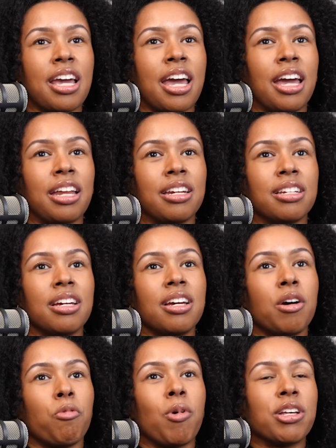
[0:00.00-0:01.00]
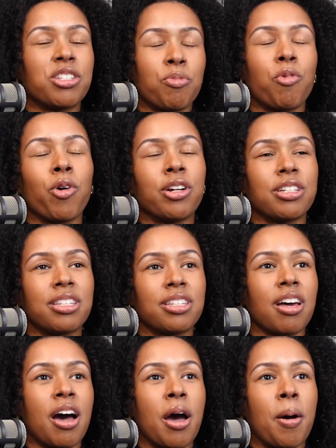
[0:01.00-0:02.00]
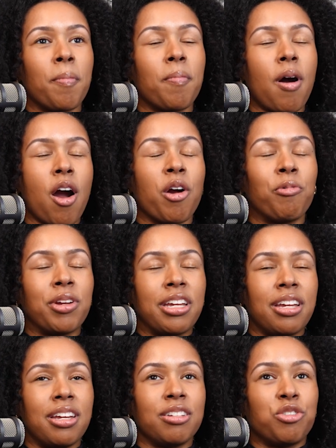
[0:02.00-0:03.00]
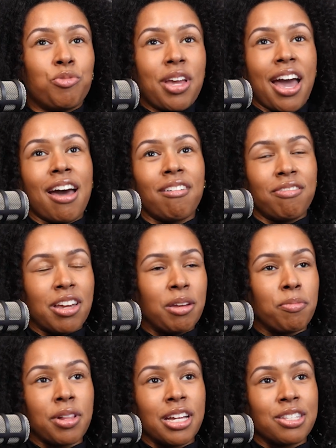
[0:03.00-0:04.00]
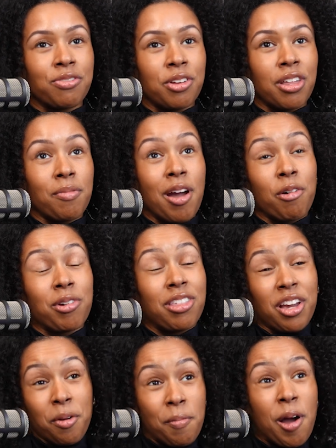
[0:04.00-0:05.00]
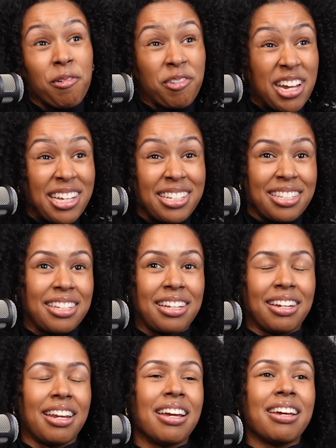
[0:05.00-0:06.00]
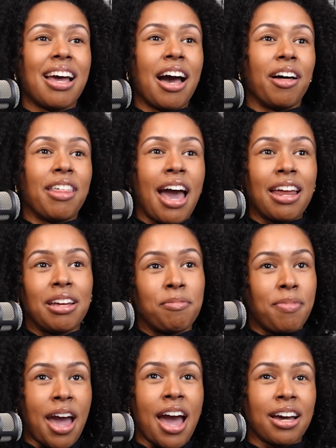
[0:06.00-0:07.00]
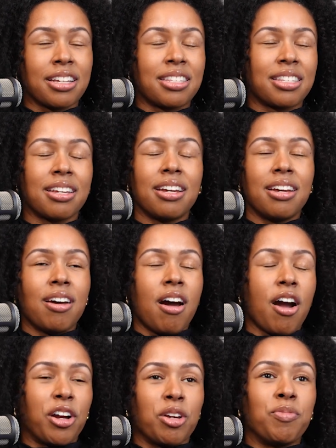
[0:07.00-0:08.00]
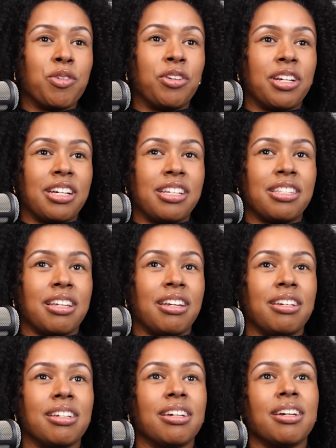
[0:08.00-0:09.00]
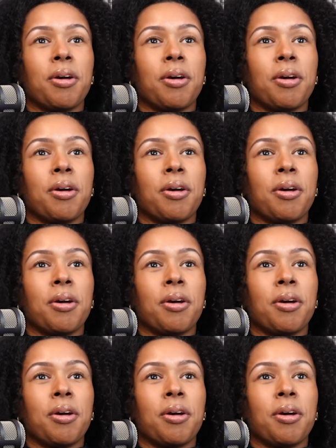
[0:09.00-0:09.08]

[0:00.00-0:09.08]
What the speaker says: And what supports do we have in place for them? How are we thinking about race and how that impacts our communities, and,